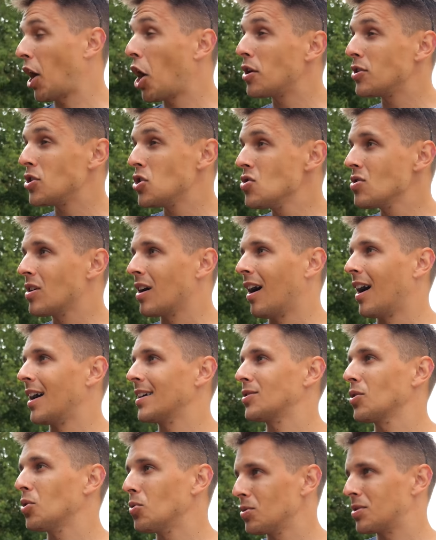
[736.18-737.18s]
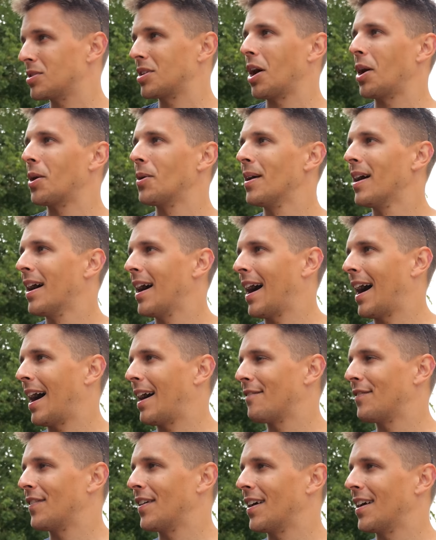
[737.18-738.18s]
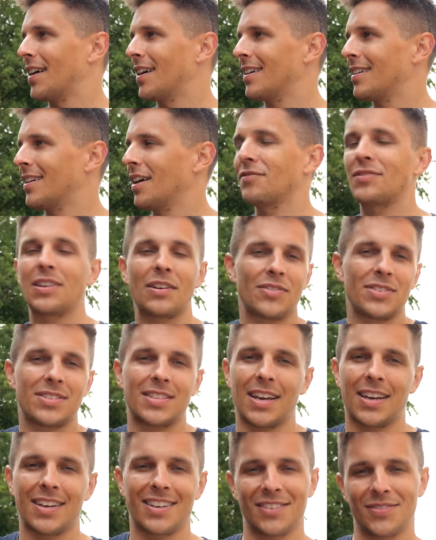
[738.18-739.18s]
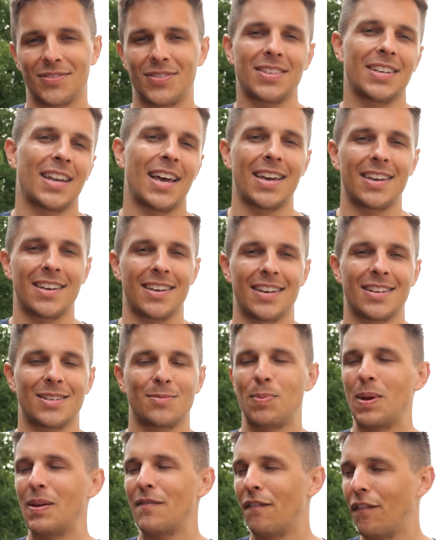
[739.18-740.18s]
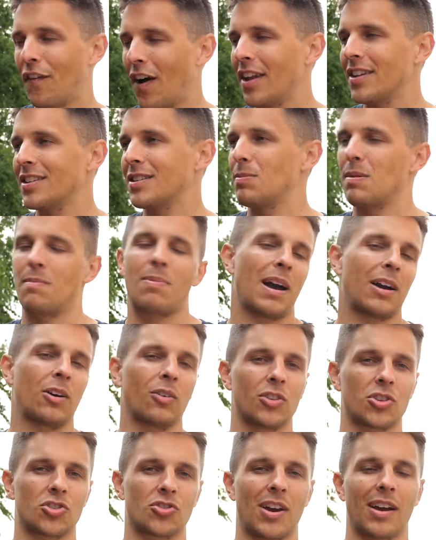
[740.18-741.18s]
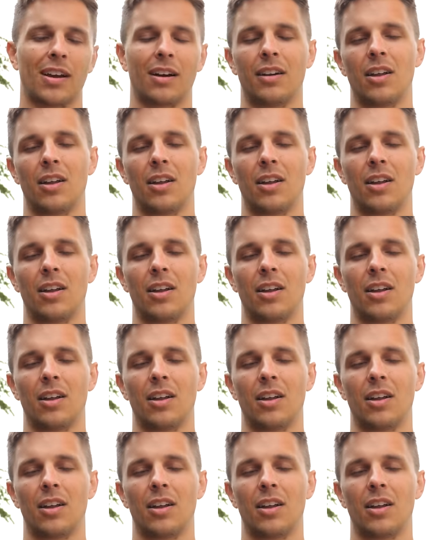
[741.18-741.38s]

I hope you guys also have loved every second of today. It's been fun to be back on the track.